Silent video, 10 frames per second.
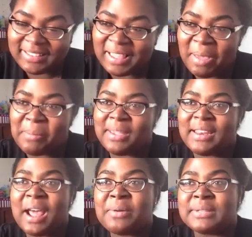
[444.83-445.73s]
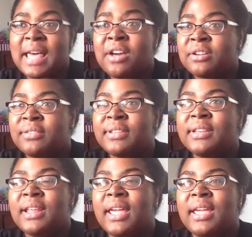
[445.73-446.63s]
I mean, I was out of
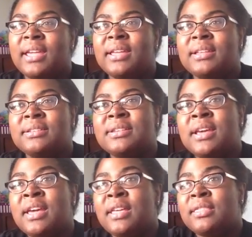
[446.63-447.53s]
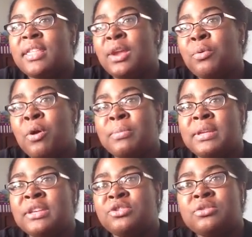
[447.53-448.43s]
it, and they rolled
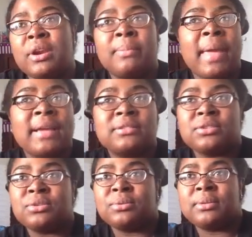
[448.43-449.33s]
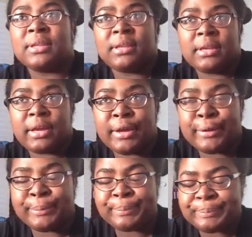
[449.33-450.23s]
me straight back to the
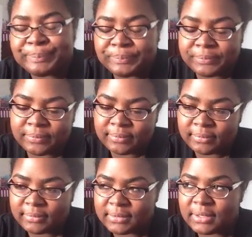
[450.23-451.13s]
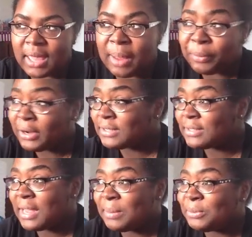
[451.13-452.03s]
operation
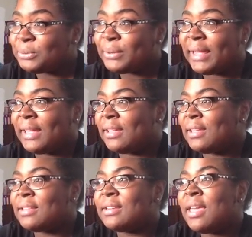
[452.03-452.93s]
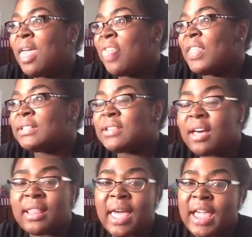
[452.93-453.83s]
table, and that's
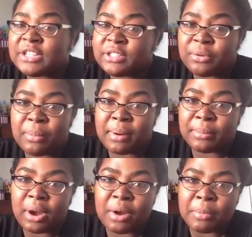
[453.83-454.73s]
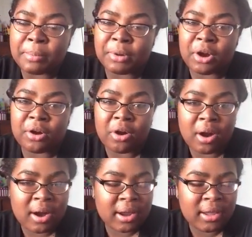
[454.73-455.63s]
all I actually remember. I remember her
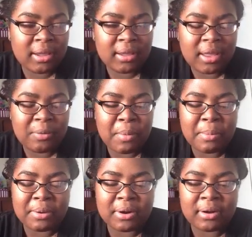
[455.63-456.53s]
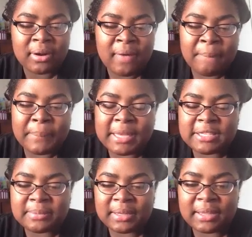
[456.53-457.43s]
crying. I remember my
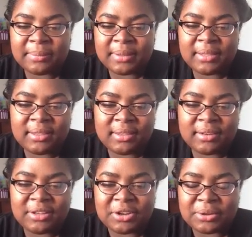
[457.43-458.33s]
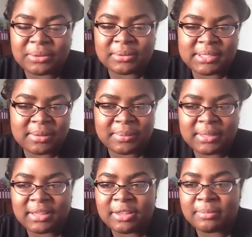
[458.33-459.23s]
husband coming, you know, tell me
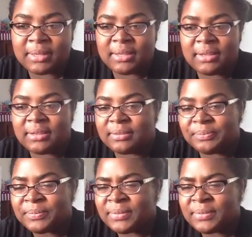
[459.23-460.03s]
he loved me, and